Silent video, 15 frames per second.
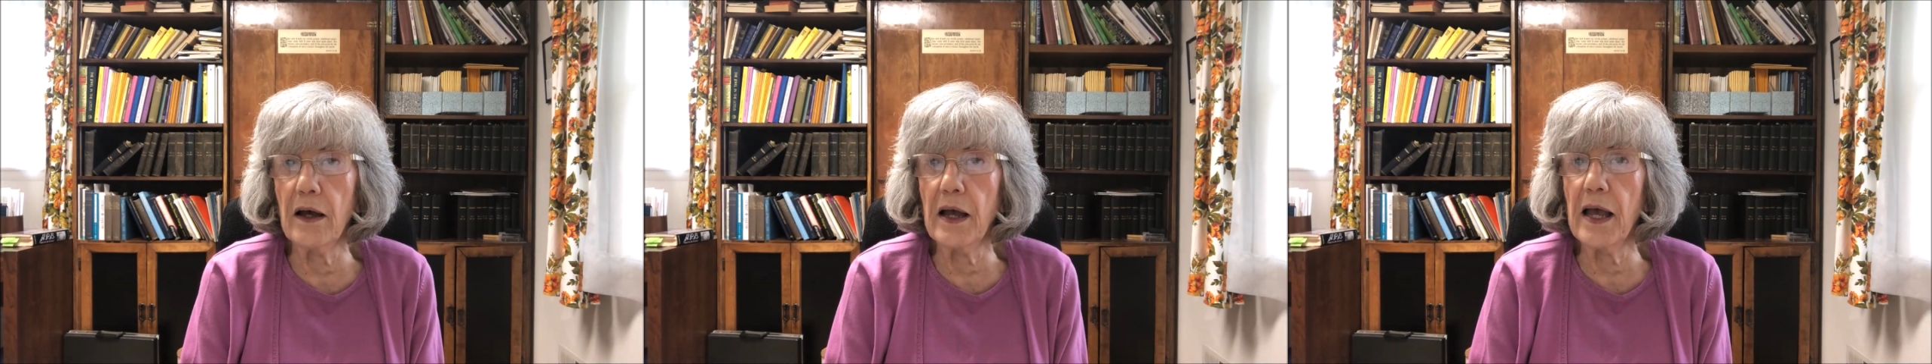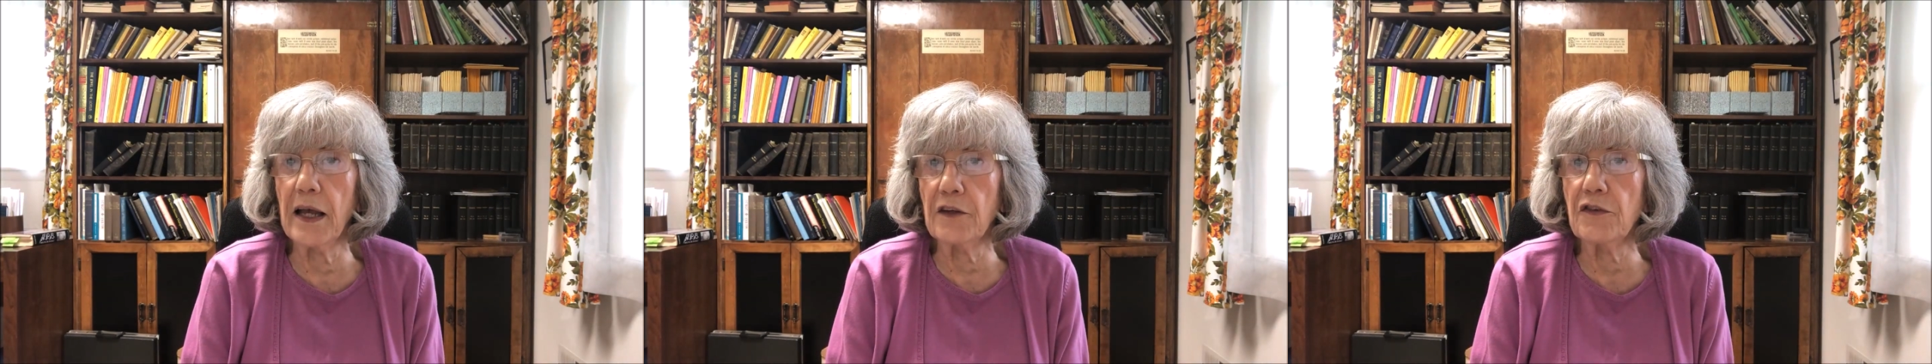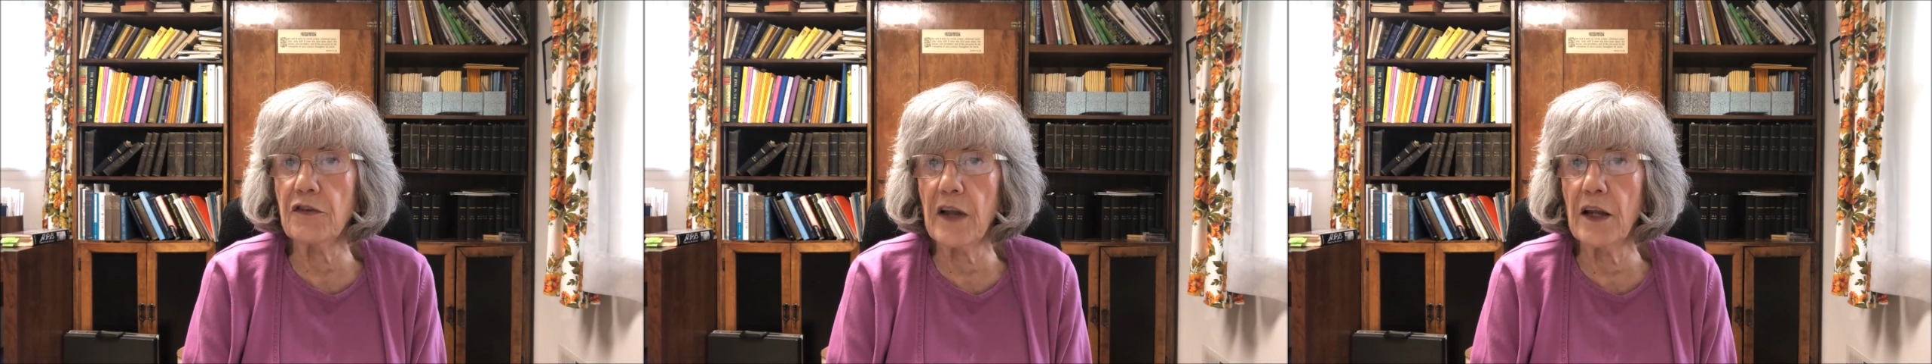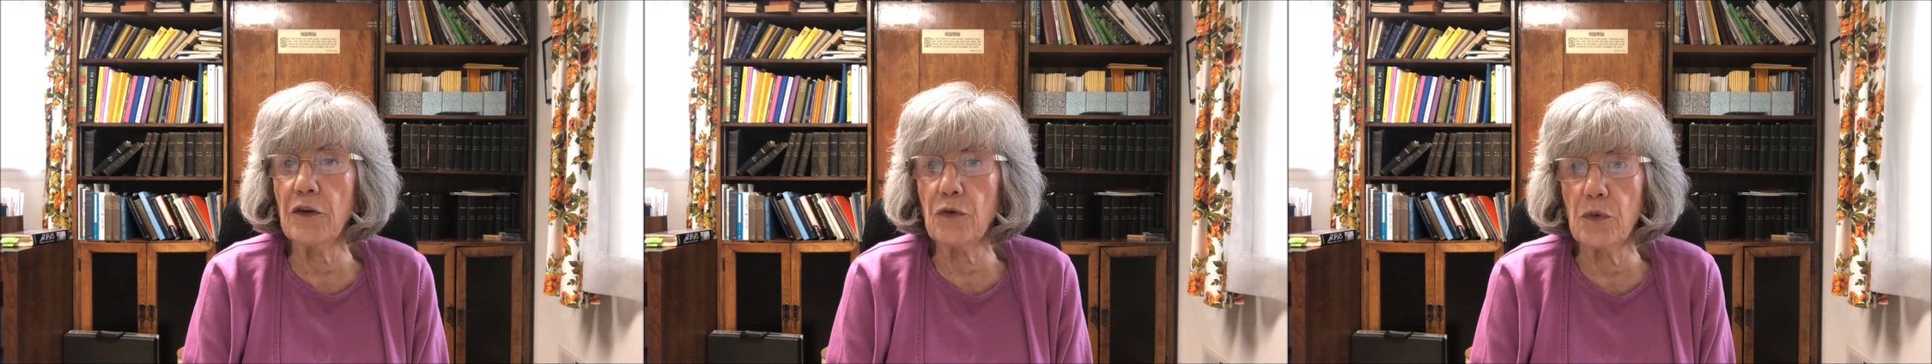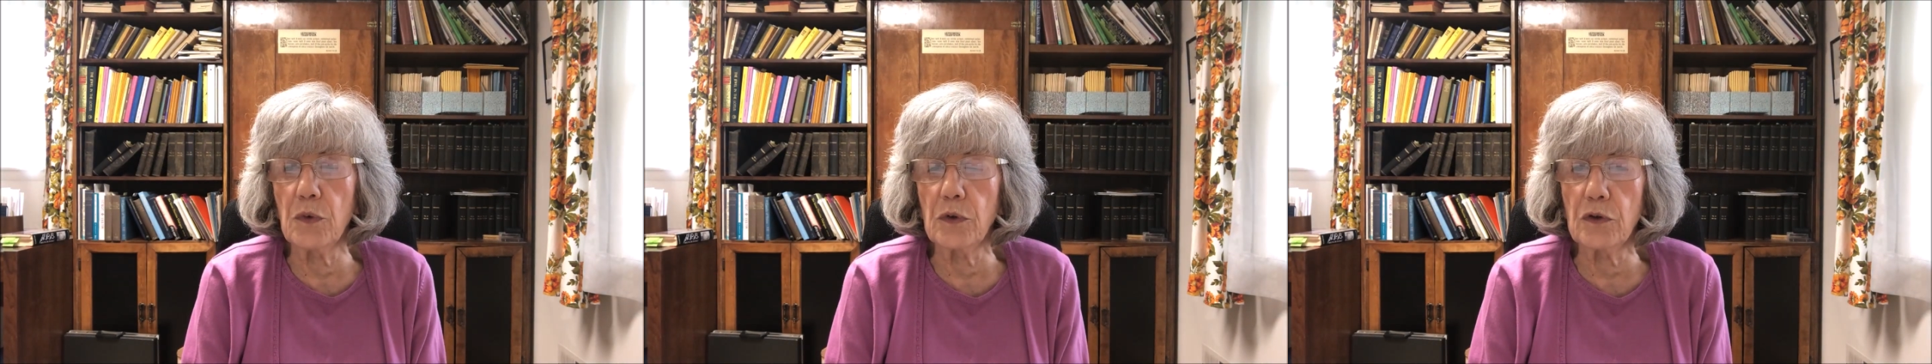extend
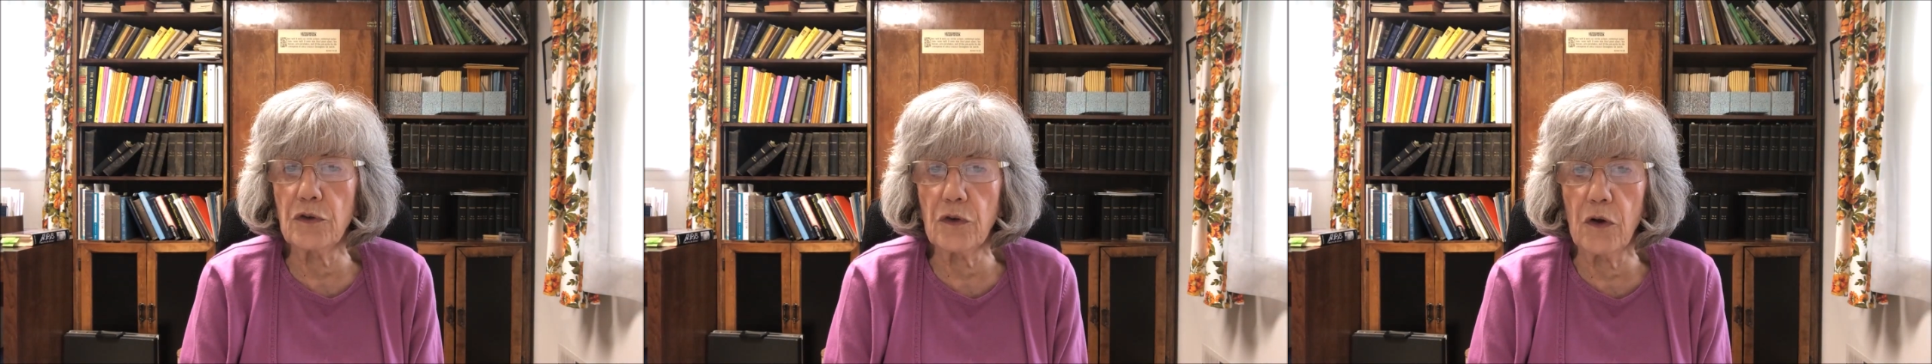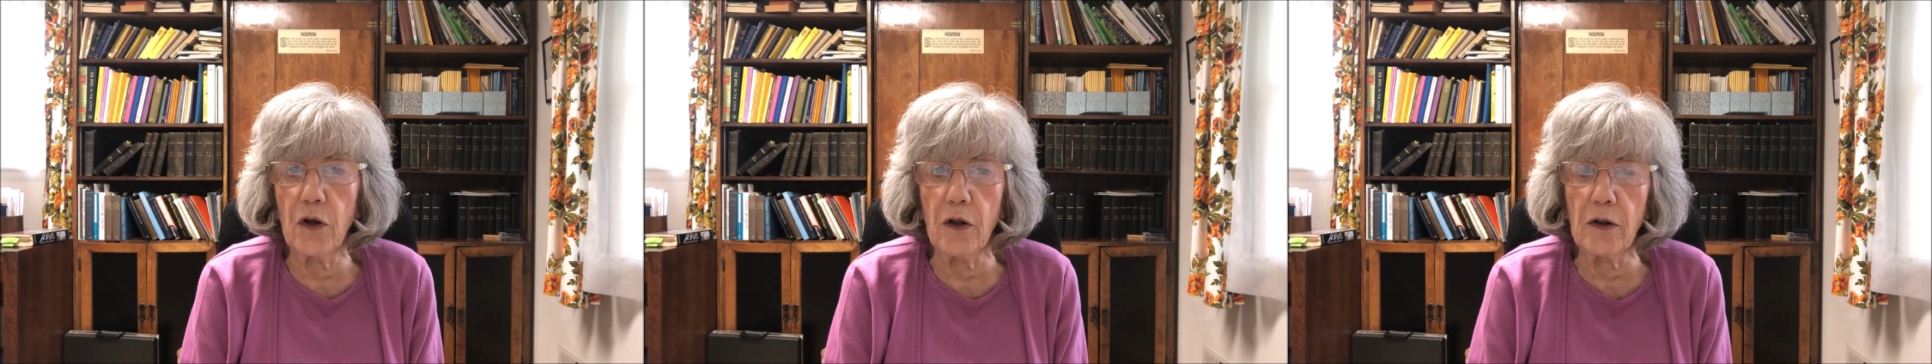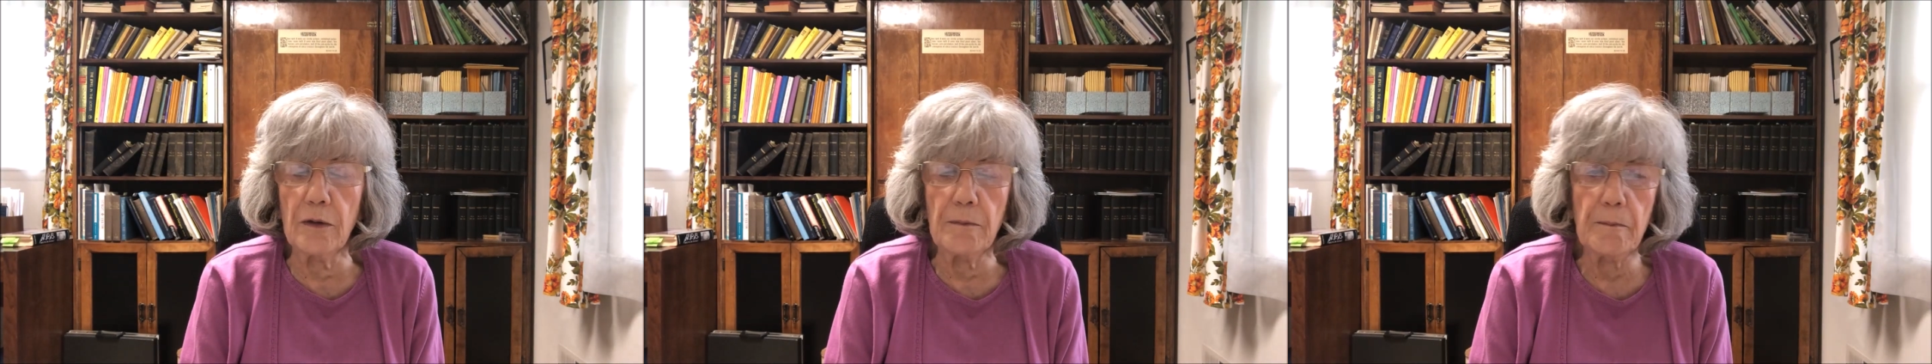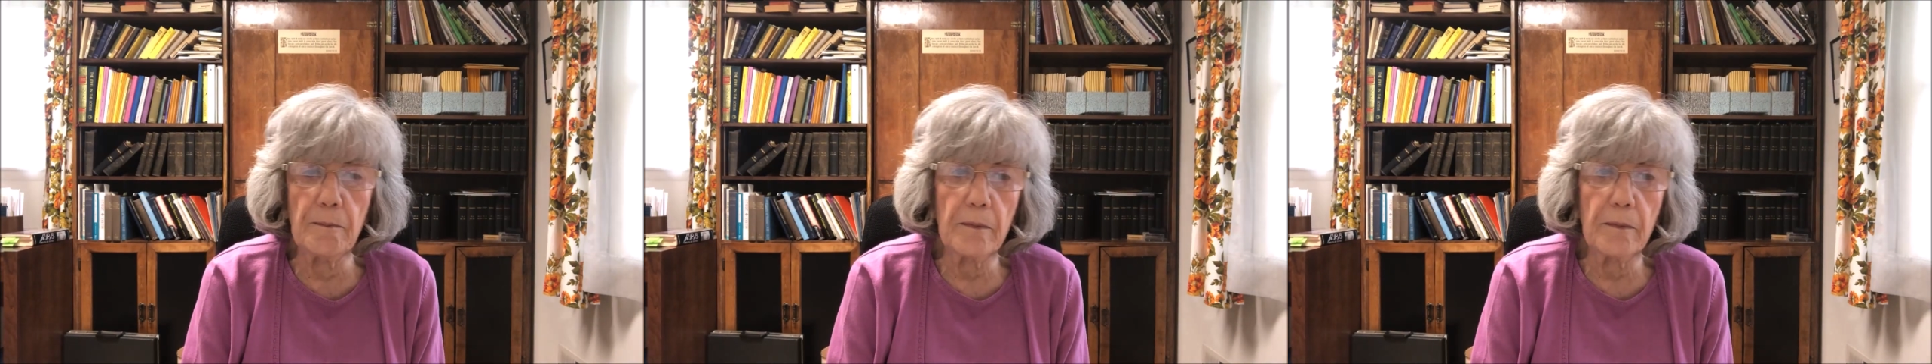towards all.